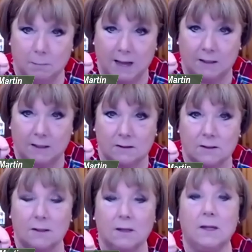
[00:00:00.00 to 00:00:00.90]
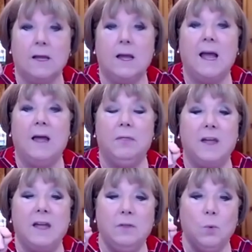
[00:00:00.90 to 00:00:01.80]
it, and
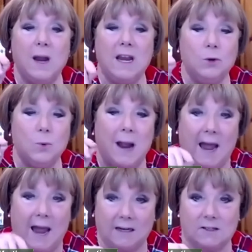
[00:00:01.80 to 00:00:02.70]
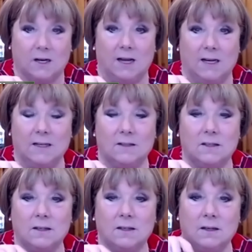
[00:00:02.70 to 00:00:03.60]
then the way you act on
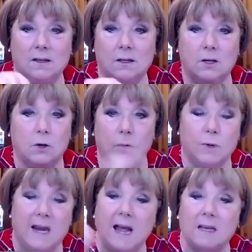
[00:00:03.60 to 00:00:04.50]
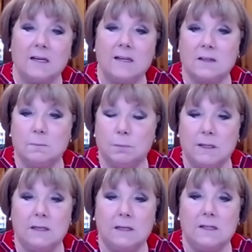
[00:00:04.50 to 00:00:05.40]
it, your reality is
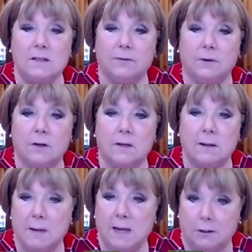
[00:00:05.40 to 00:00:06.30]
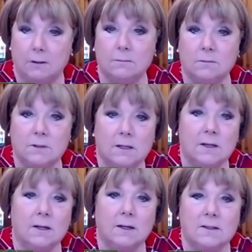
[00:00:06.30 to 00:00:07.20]
completely different and better.
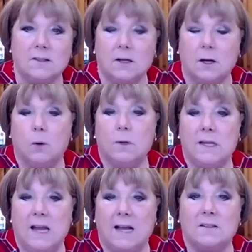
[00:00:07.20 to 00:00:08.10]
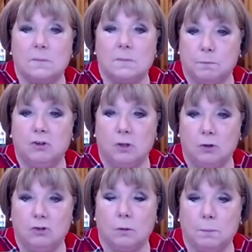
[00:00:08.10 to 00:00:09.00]
So yes,
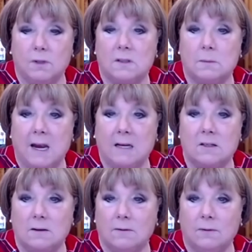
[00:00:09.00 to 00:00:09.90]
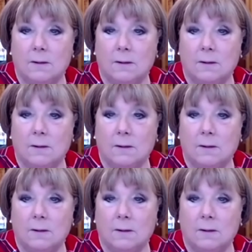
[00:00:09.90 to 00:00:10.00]
choose your perspective.